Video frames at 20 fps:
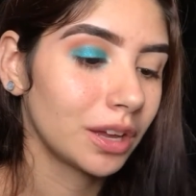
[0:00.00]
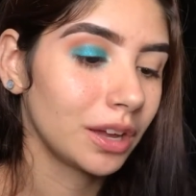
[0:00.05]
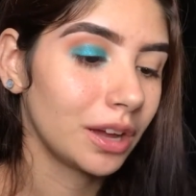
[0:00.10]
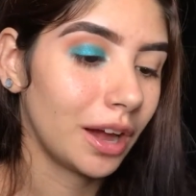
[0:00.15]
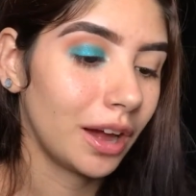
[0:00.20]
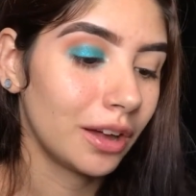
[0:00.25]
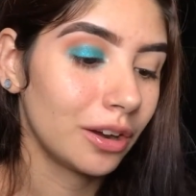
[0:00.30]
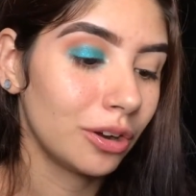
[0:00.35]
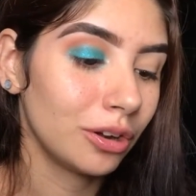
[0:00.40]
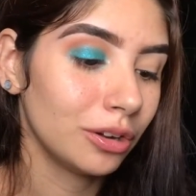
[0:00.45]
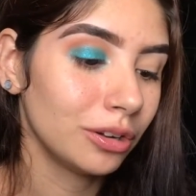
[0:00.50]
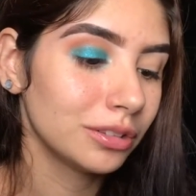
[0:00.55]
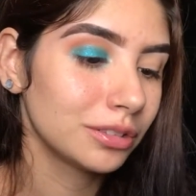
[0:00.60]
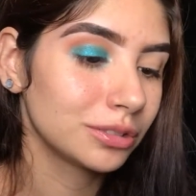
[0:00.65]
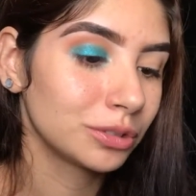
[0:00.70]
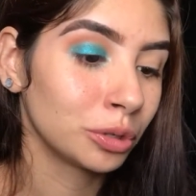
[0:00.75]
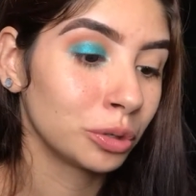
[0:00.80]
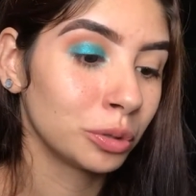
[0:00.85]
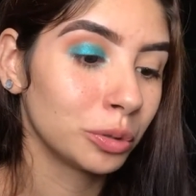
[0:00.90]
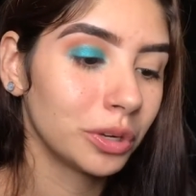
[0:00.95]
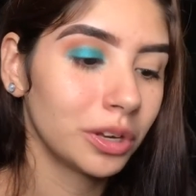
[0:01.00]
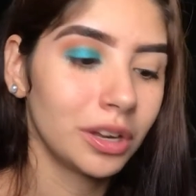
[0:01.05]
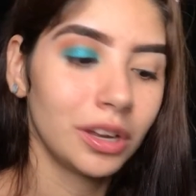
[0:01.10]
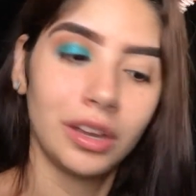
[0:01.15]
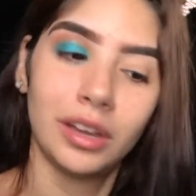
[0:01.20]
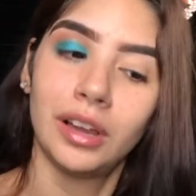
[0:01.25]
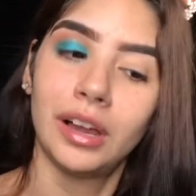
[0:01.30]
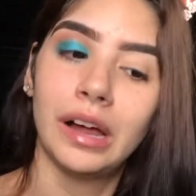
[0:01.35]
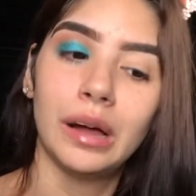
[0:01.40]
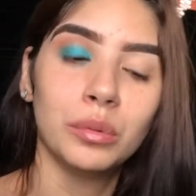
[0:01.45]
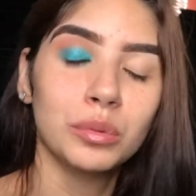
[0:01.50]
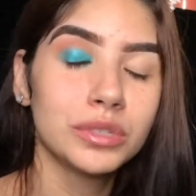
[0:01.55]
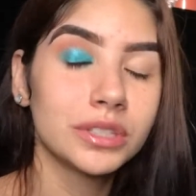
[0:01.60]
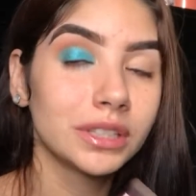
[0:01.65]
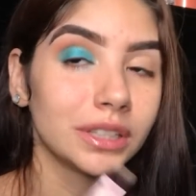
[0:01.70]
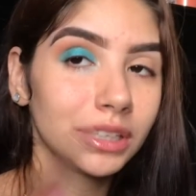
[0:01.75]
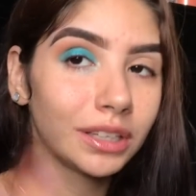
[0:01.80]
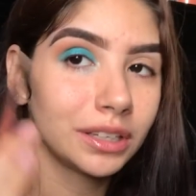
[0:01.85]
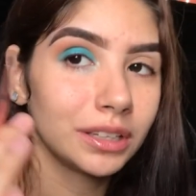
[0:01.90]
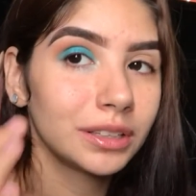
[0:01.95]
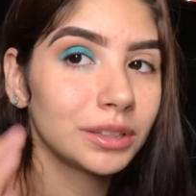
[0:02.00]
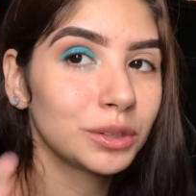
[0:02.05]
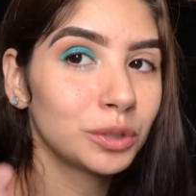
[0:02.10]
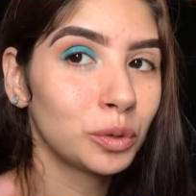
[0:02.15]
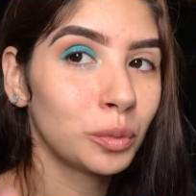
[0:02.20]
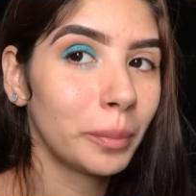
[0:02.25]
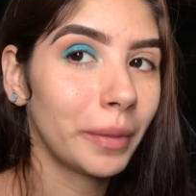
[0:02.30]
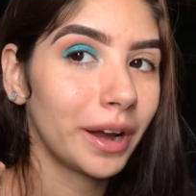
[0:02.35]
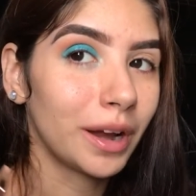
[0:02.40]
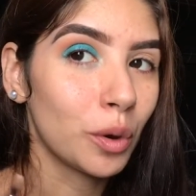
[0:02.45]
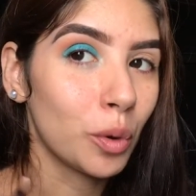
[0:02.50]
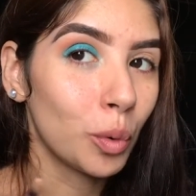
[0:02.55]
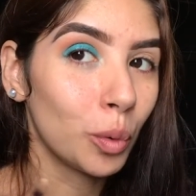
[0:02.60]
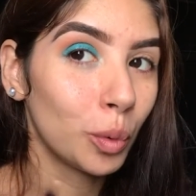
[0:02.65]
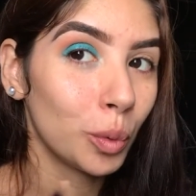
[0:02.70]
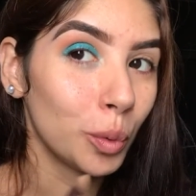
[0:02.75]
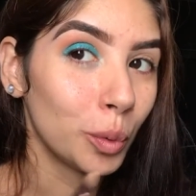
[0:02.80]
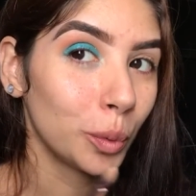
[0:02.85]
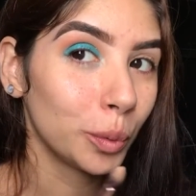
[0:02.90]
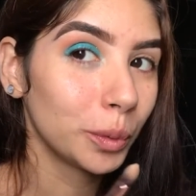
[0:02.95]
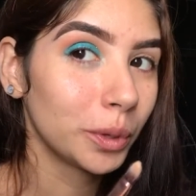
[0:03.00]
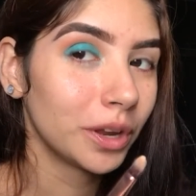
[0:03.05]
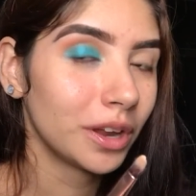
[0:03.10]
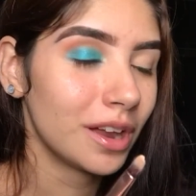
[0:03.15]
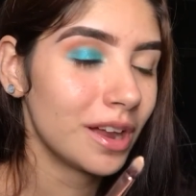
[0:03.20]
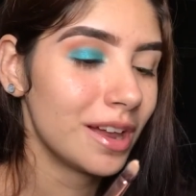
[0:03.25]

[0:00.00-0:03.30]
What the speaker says: at all, so I was looking through my old,